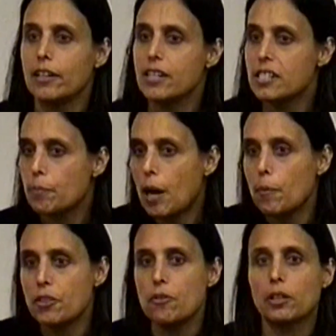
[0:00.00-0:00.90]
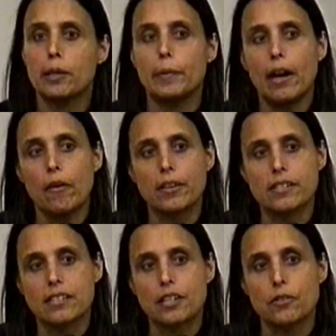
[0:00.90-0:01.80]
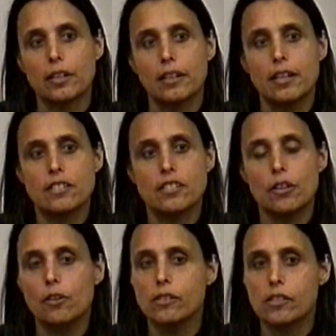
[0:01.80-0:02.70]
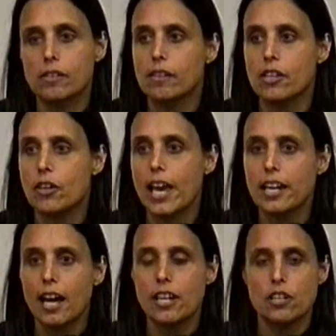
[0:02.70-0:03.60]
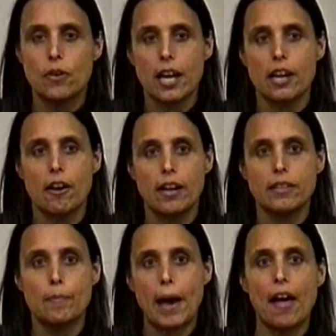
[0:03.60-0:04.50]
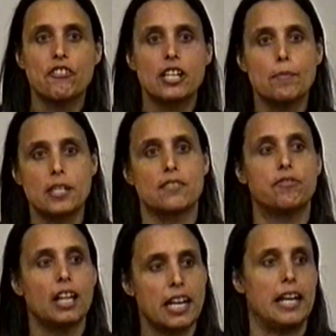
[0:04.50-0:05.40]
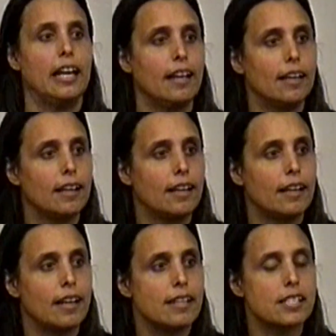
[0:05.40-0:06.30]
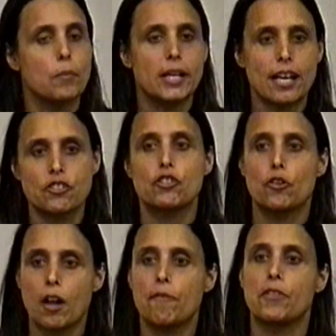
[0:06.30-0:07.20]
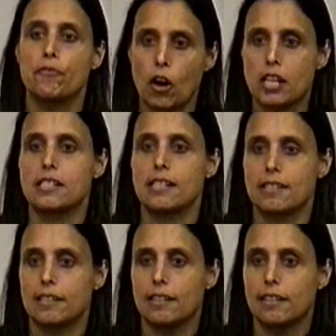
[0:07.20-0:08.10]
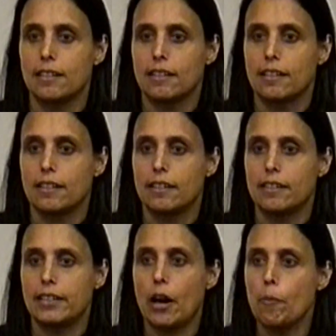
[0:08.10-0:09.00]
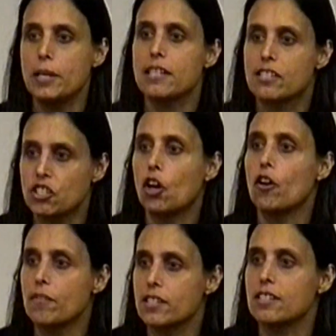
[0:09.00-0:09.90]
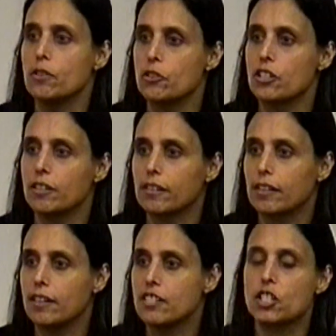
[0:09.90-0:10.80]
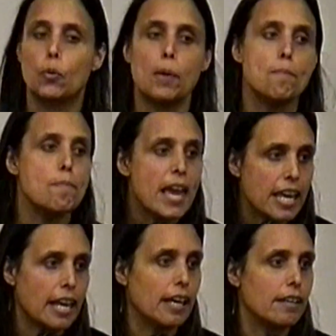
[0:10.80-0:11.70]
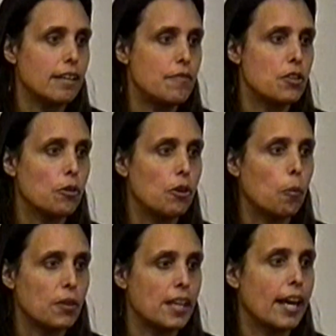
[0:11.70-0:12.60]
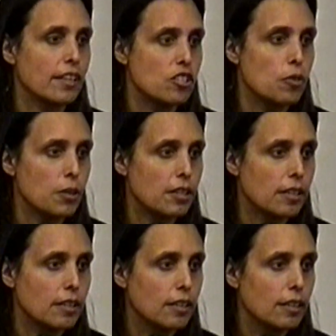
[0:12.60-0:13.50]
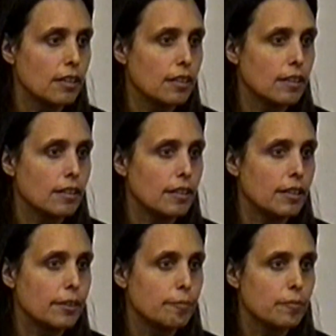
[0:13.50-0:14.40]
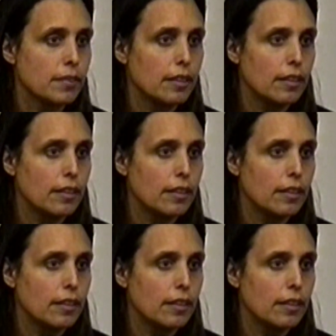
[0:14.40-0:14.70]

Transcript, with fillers: You know, that's the problem with nuclear power in this country. Is you know, you cannot you got the bathtub is flooding. Someone has to turn off the faucet. That would be the start of the solution, is to quit making it if you don't know what the heck to do with it. You know?